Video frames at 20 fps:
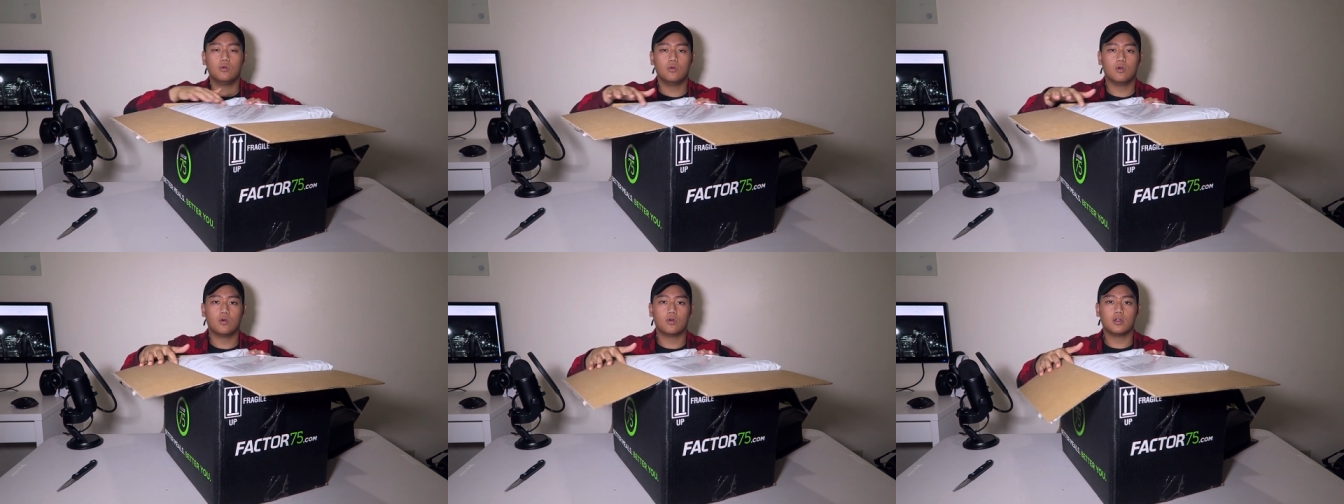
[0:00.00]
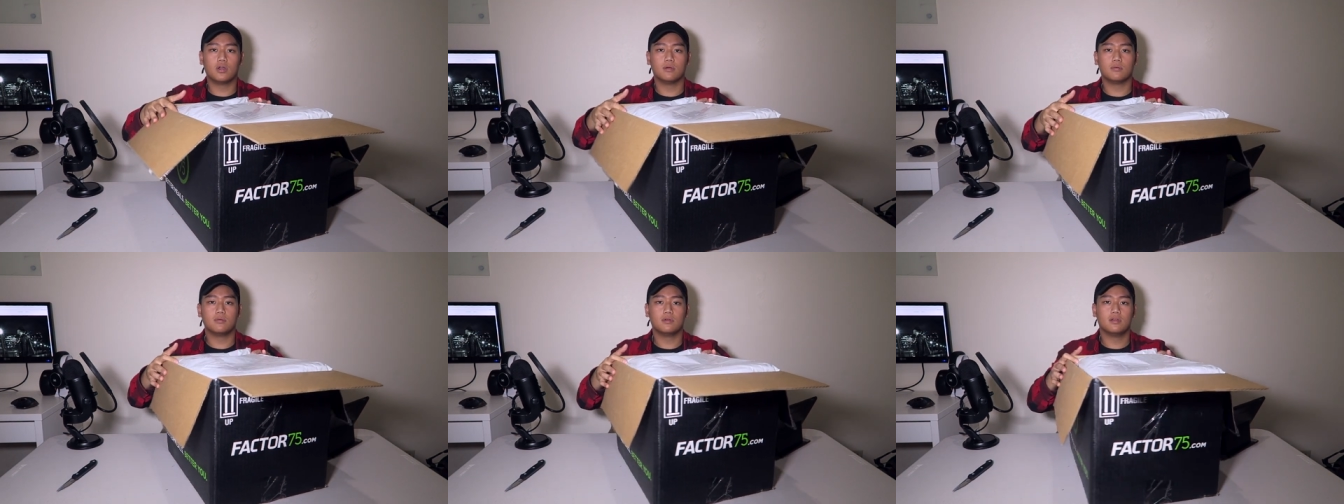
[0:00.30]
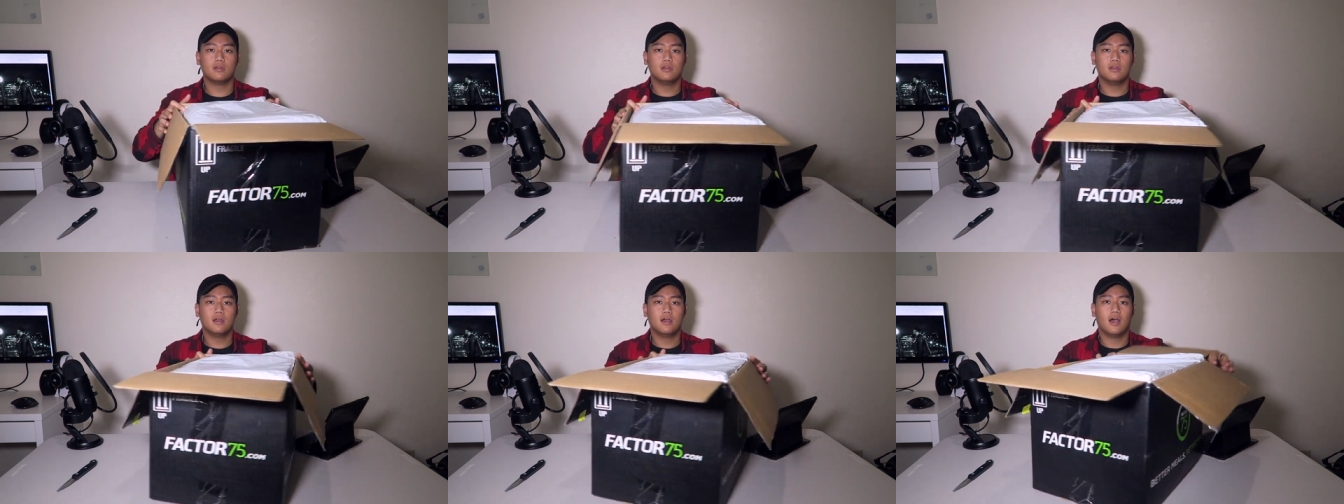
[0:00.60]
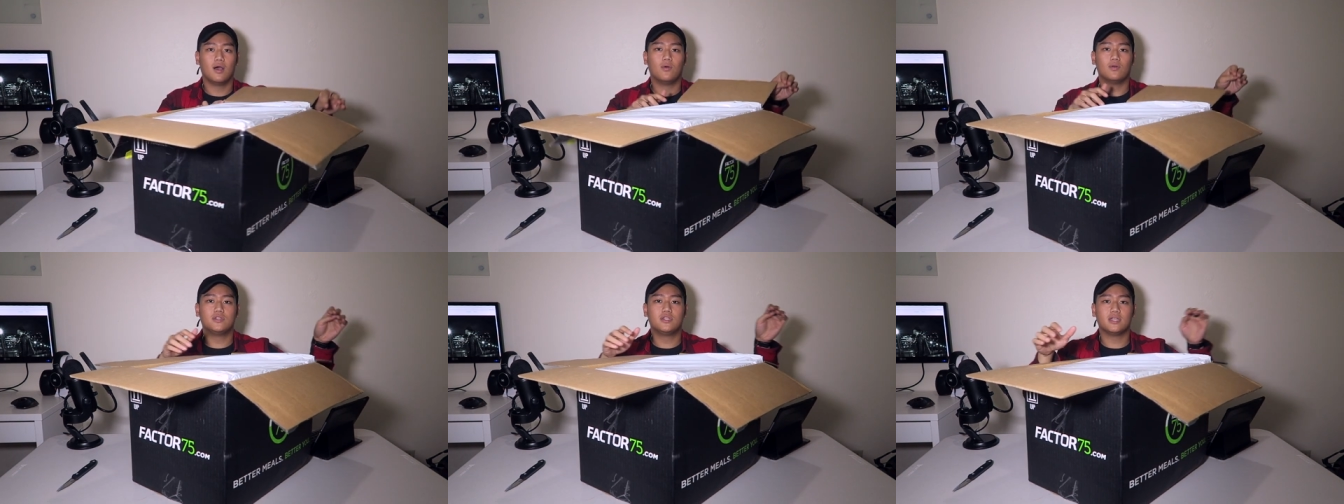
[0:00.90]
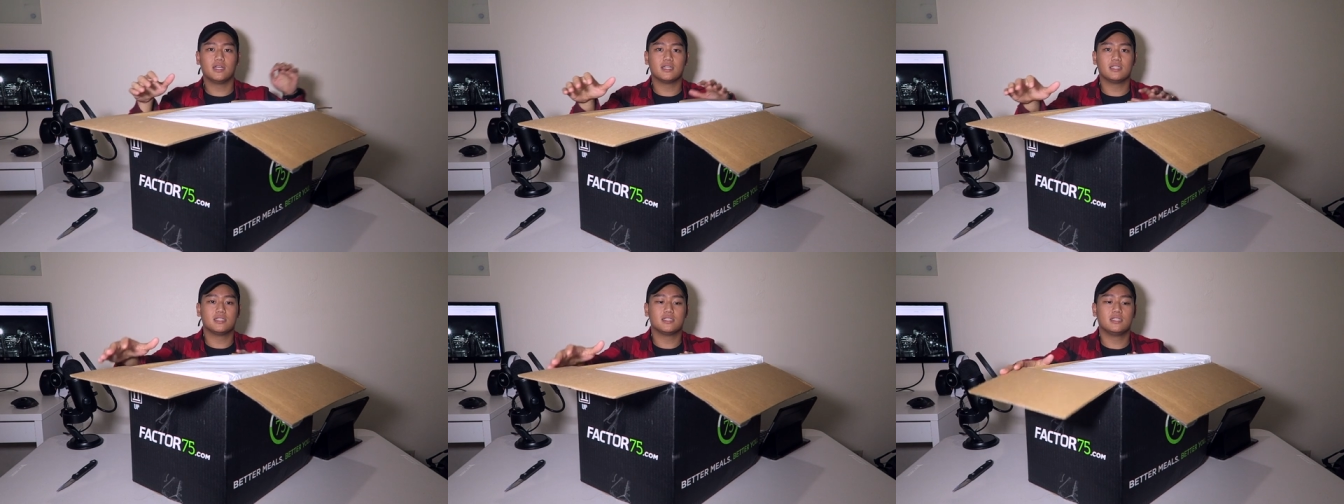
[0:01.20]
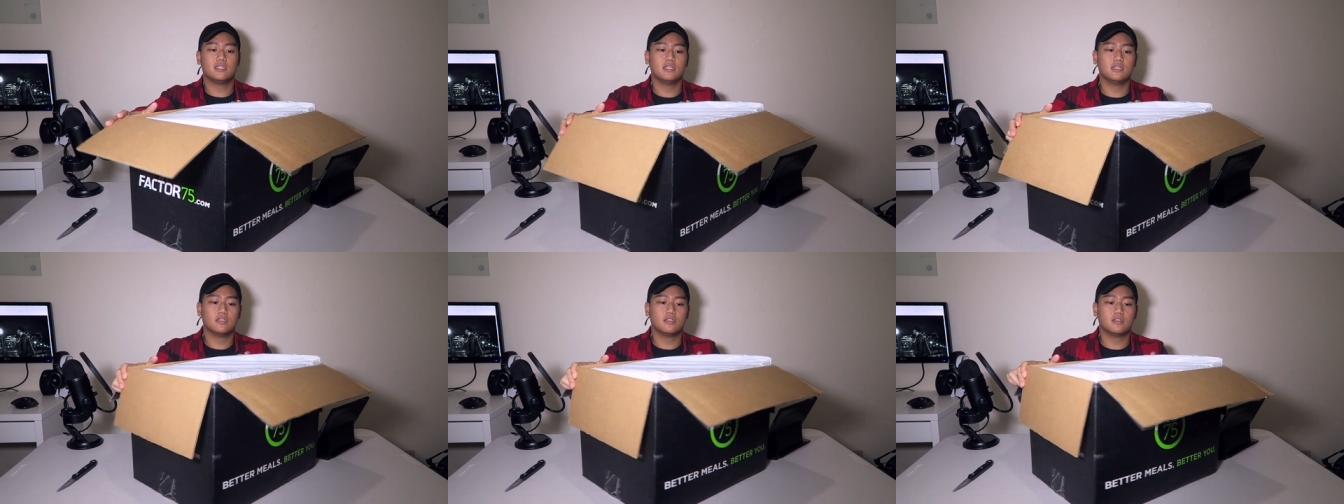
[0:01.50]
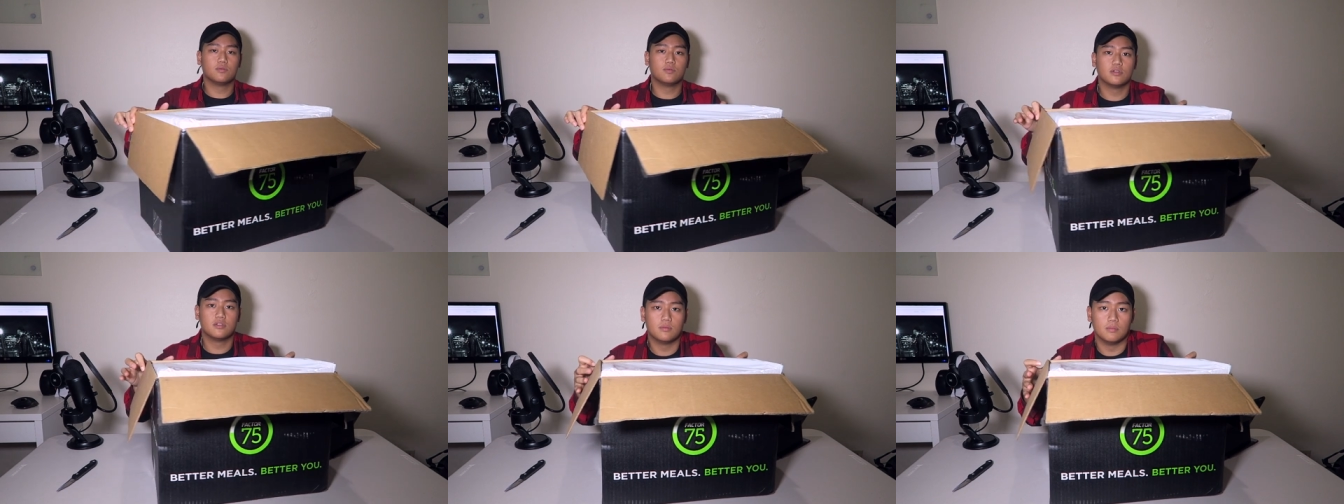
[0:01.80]
ooh, hold up. I want you guys to see
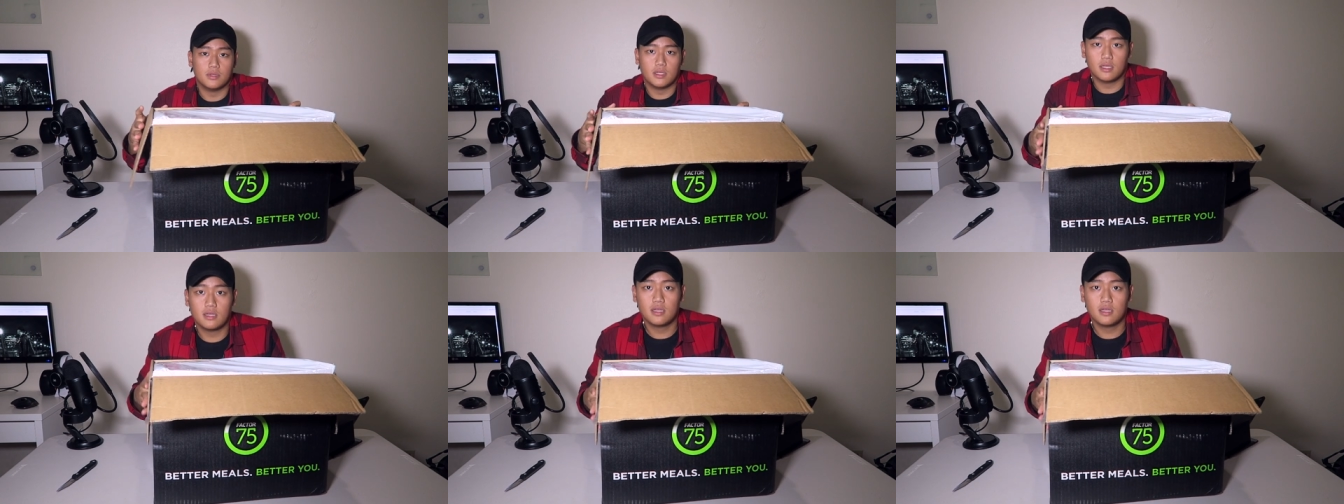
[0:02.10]
this with